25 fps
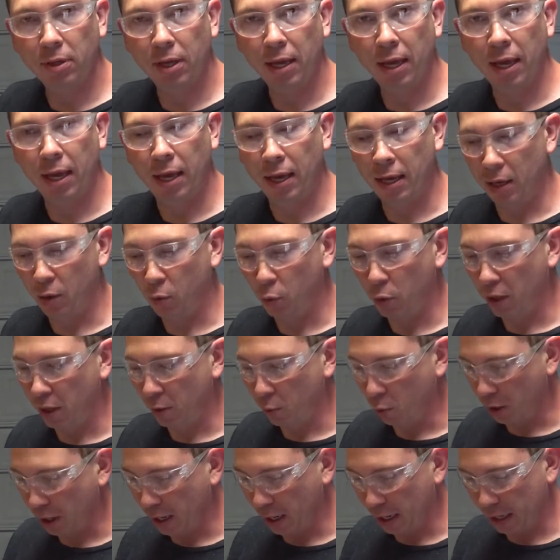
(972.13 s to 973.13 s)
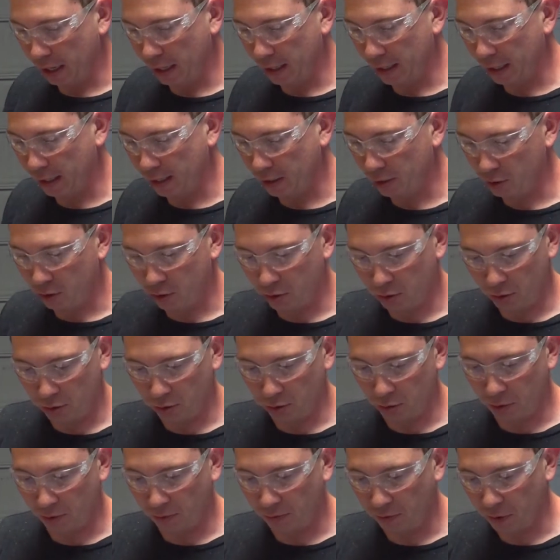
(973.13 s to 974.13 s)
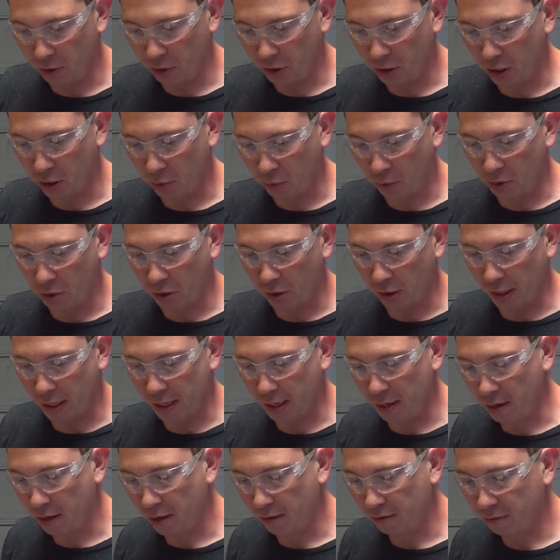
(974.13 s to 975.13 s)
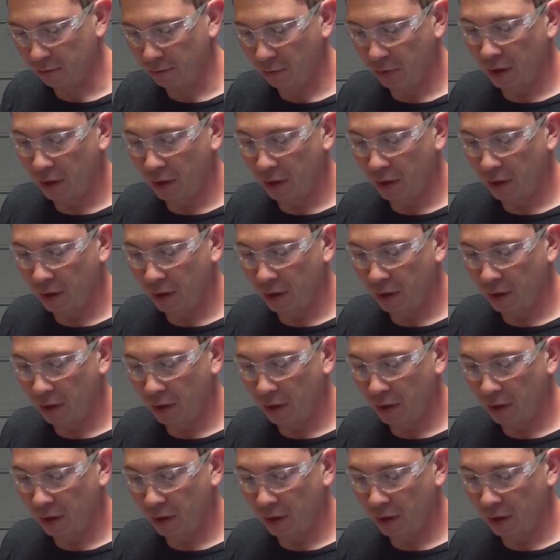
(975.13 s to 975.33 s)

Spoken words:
and we were getting it down to the foot shell. We took that off.